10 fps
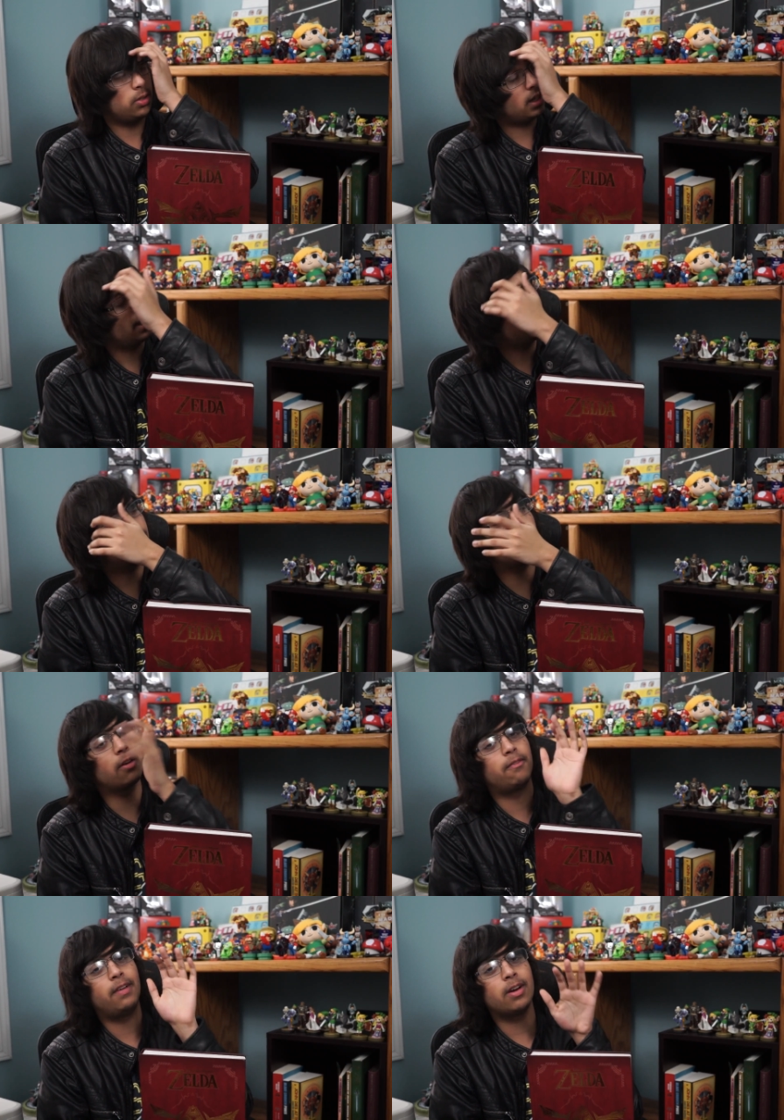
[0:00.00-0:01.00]
You can get it
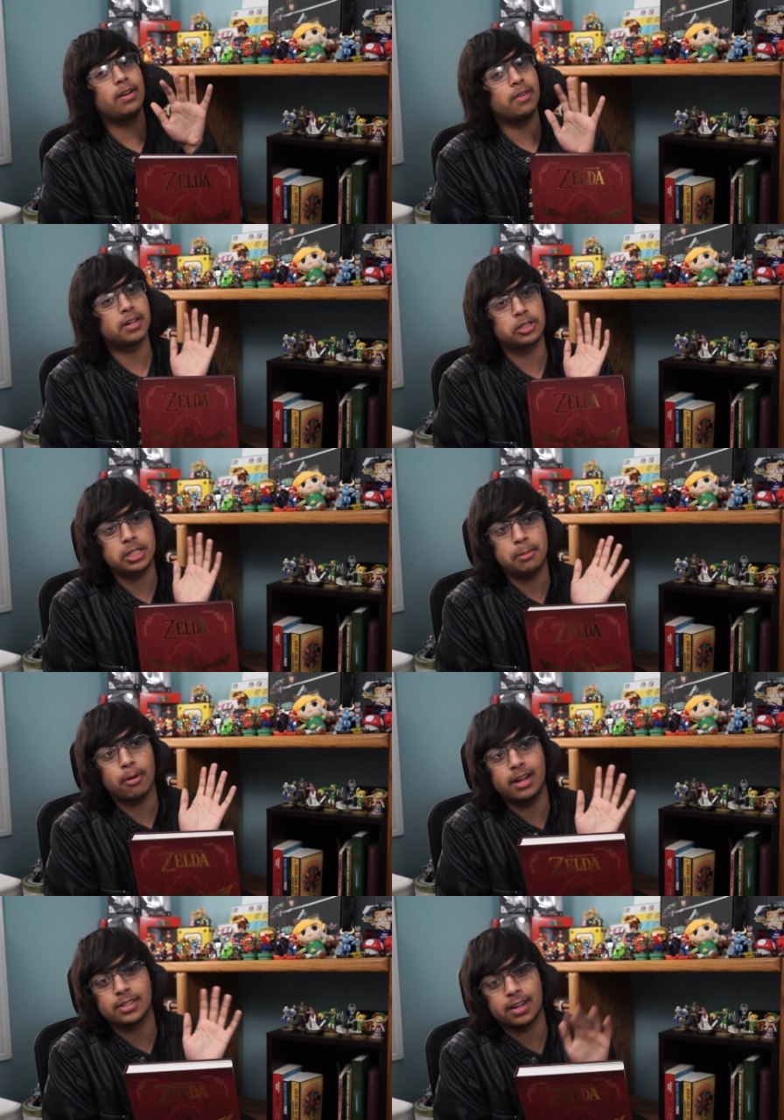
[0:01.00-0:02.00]
for a very, very cheap
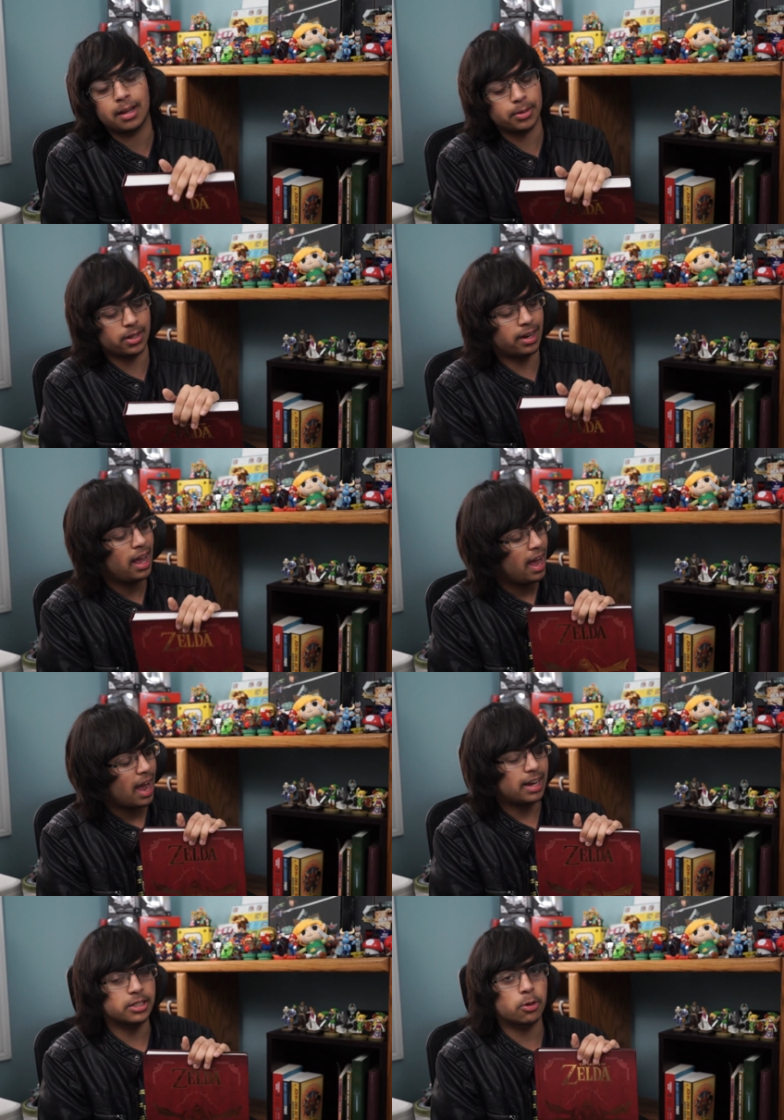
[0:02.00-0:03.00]
price on Amazon,
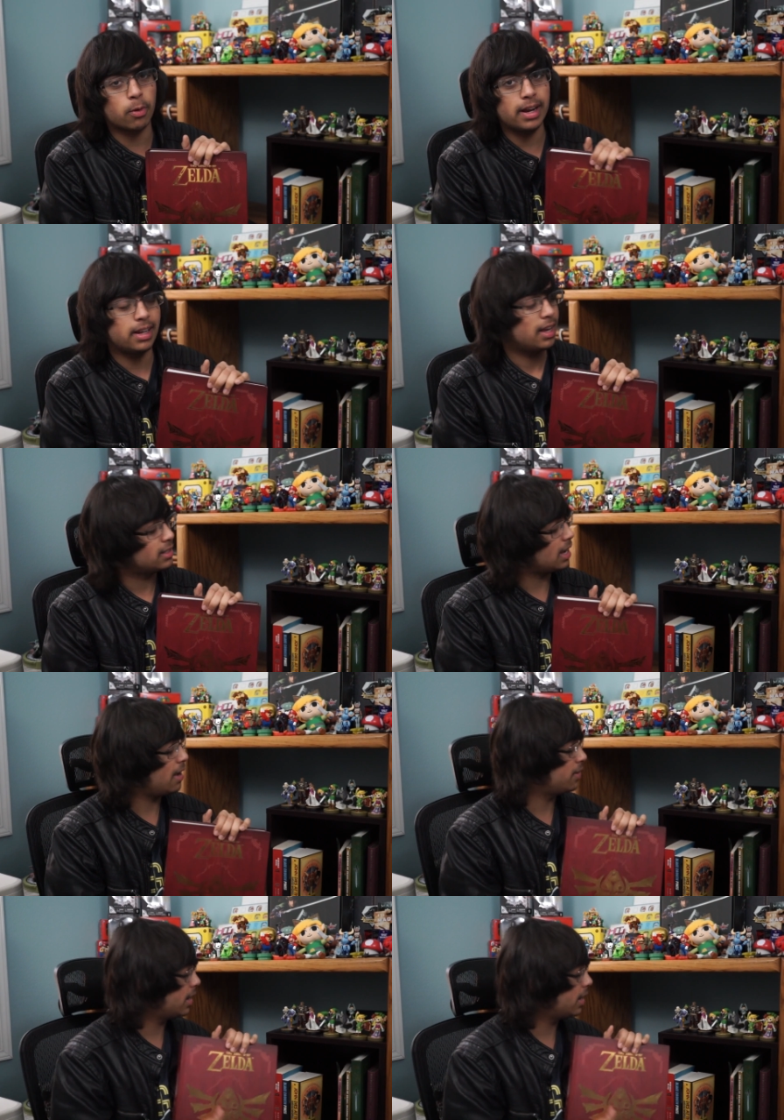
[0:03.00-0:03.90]
and it's great to have in